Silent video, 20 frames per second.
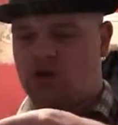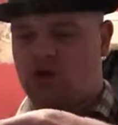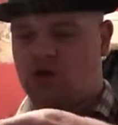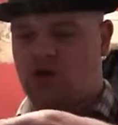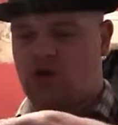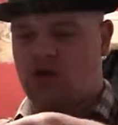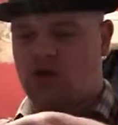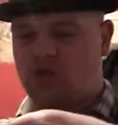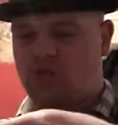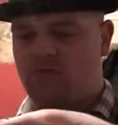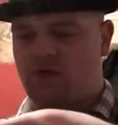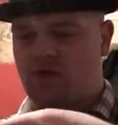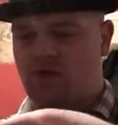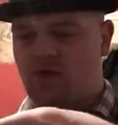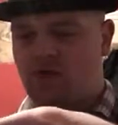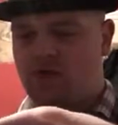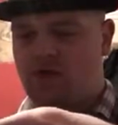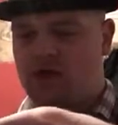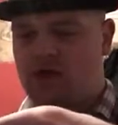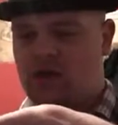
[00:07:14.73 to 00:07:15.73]

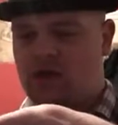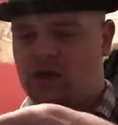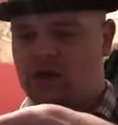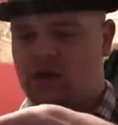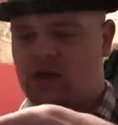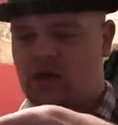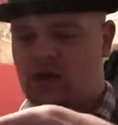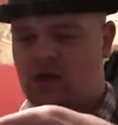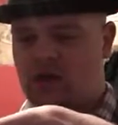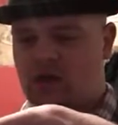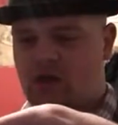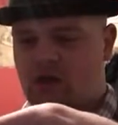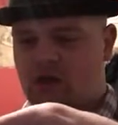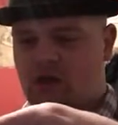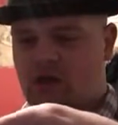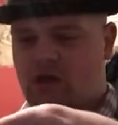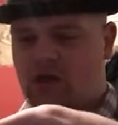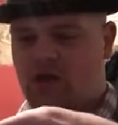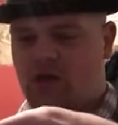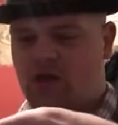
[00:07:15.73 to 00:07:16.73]
crossbow, because
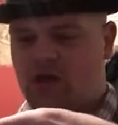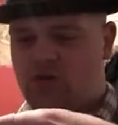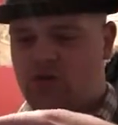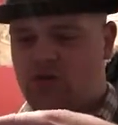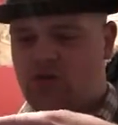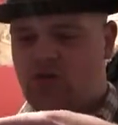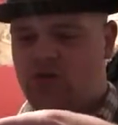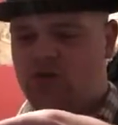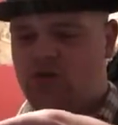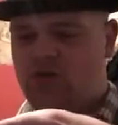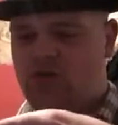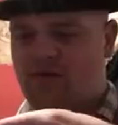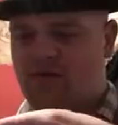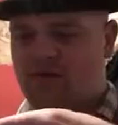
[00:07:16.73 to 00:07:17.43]
I don't know,